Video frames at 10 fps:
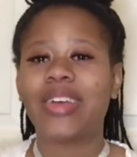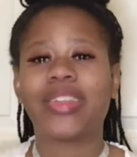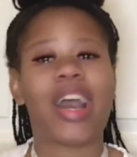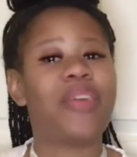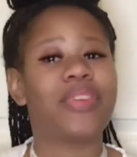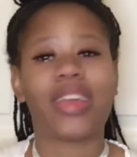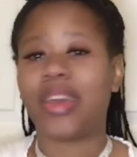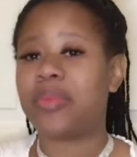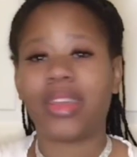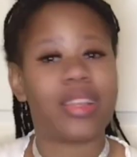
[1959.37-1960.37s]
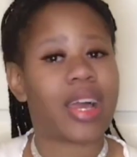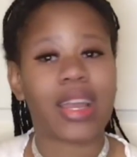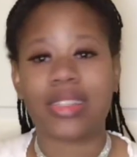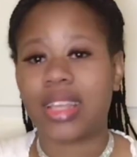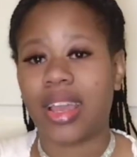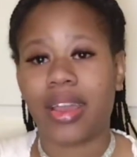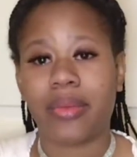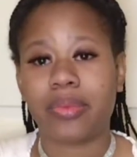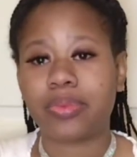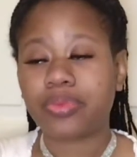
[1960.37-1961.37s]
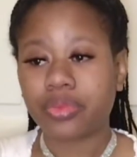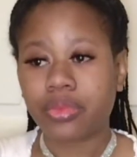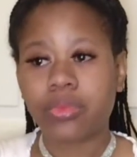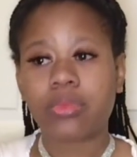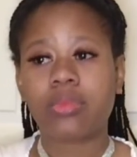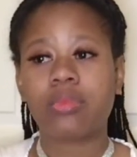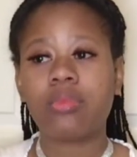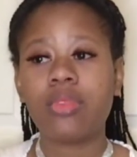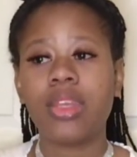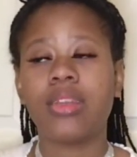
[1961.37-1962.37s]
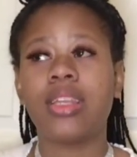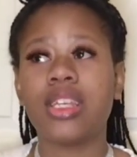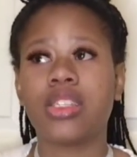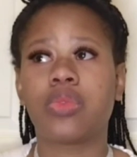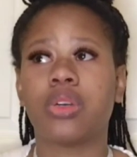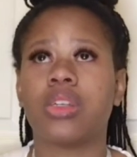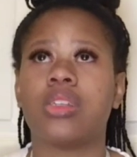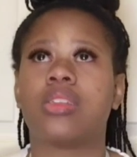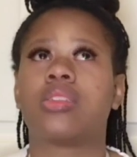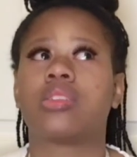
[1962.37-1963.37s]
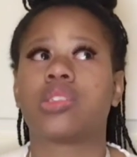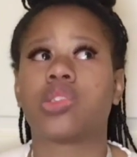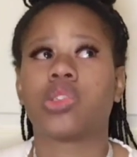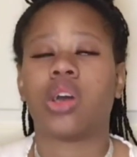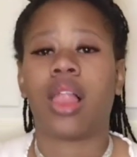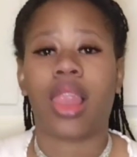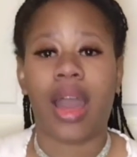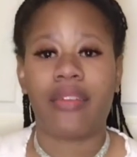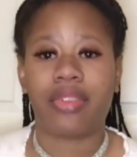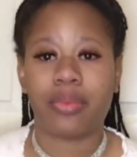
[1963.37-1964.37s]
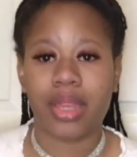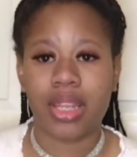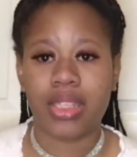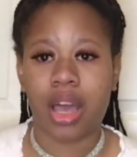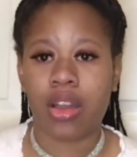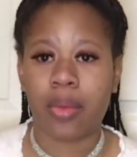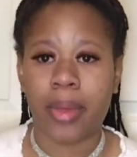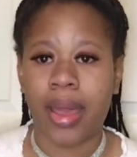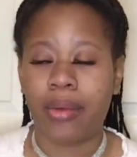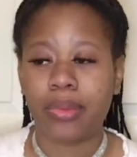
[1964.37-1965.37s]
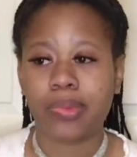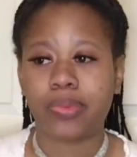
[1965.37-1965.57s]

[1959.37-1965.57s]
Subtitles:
Y'all forgive me. Like I said, this was a lot for me to talk about.